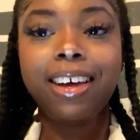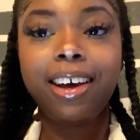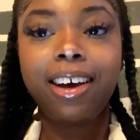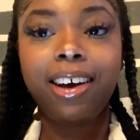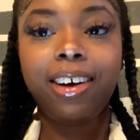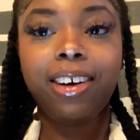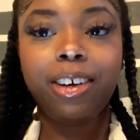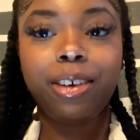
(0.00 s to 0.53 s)

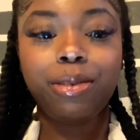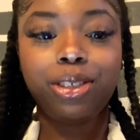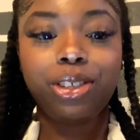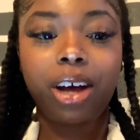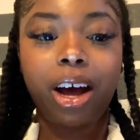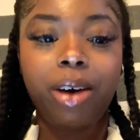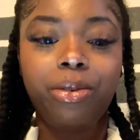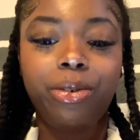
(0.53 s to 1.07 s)
Um so
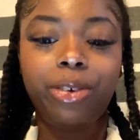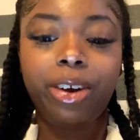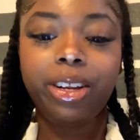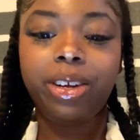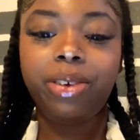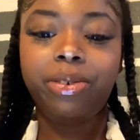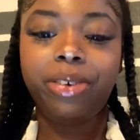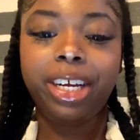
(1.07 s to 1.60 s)
I
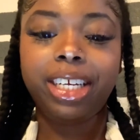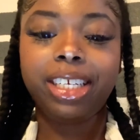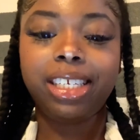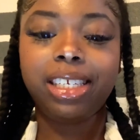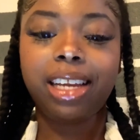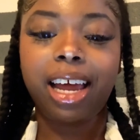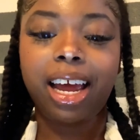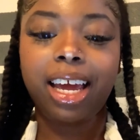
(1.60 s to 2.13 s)
really wish
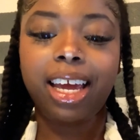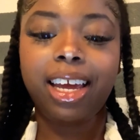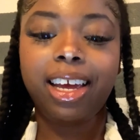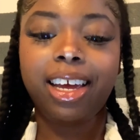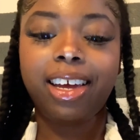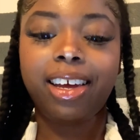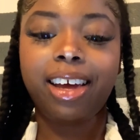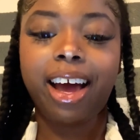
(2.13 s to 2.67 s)

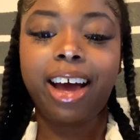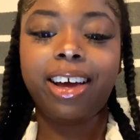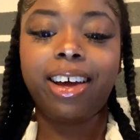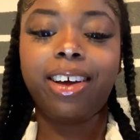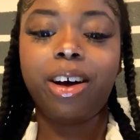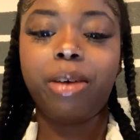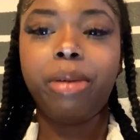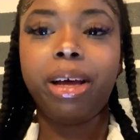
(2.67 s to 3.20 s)
like I could
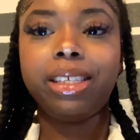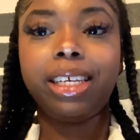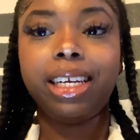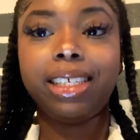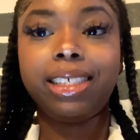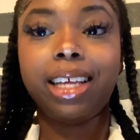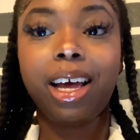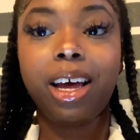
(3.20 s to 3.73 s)
go back to
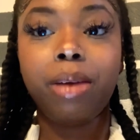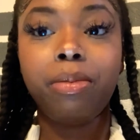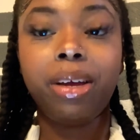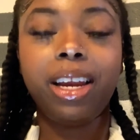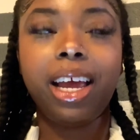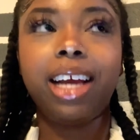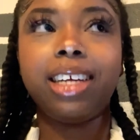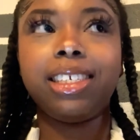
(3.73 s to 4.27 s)
that time and
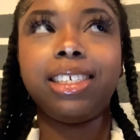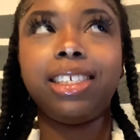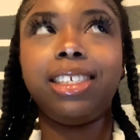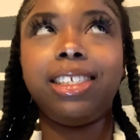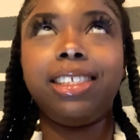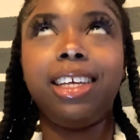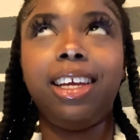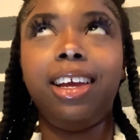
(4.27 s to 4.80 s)
actually
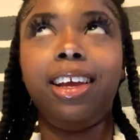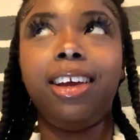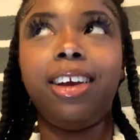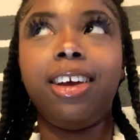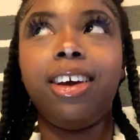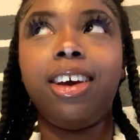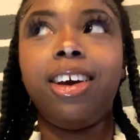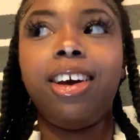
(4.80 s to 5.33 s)
see
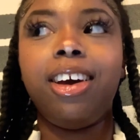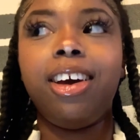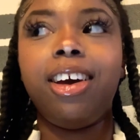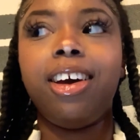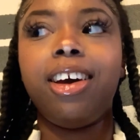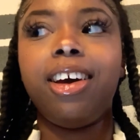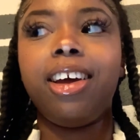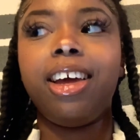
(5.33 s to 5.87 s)

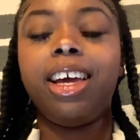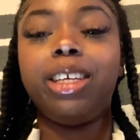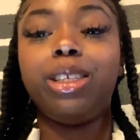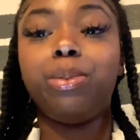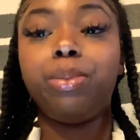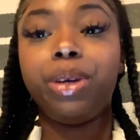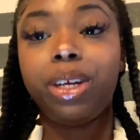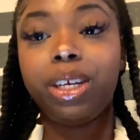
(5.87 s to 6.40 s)

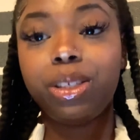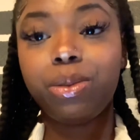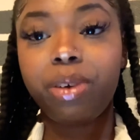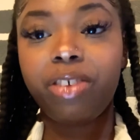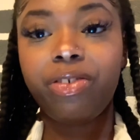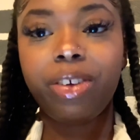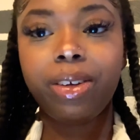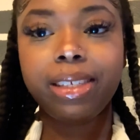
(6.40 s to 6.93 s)
experience what
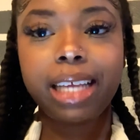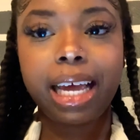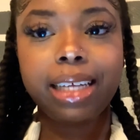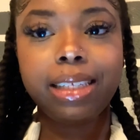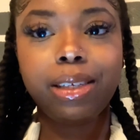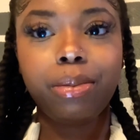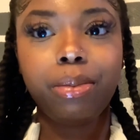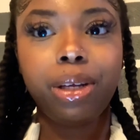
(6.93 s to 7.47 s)
it feels like
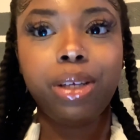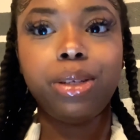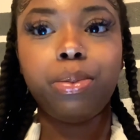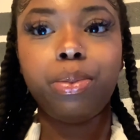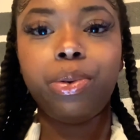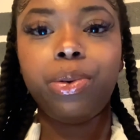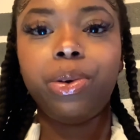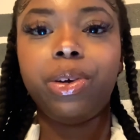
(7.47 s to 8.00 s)
to be
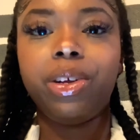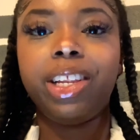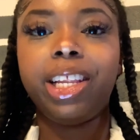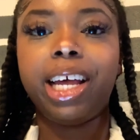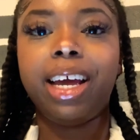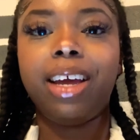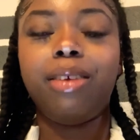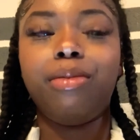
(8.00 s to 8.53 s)
spoiled
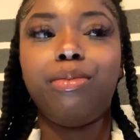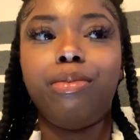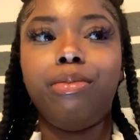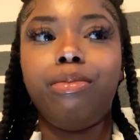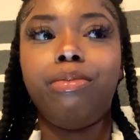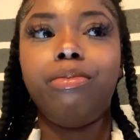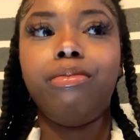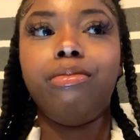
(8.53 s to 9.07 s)
like
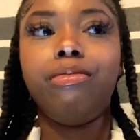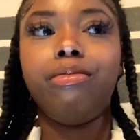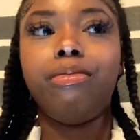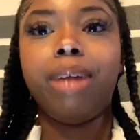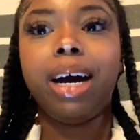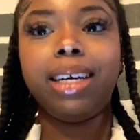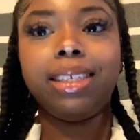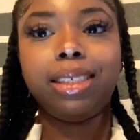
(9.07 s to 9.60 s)

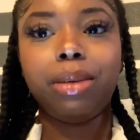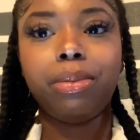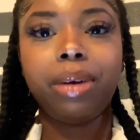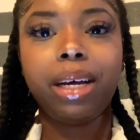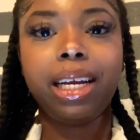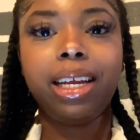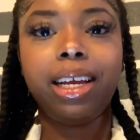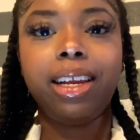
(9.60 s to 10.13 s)
by
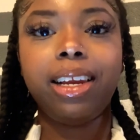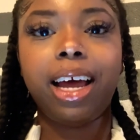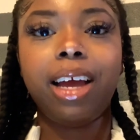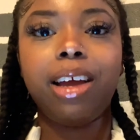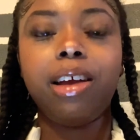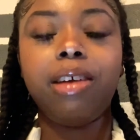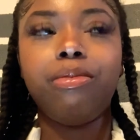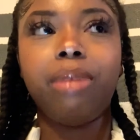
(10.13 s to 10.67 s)
somebody,
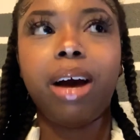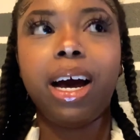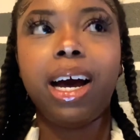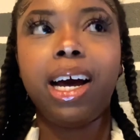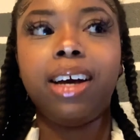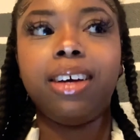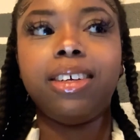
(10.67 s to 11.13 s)
like by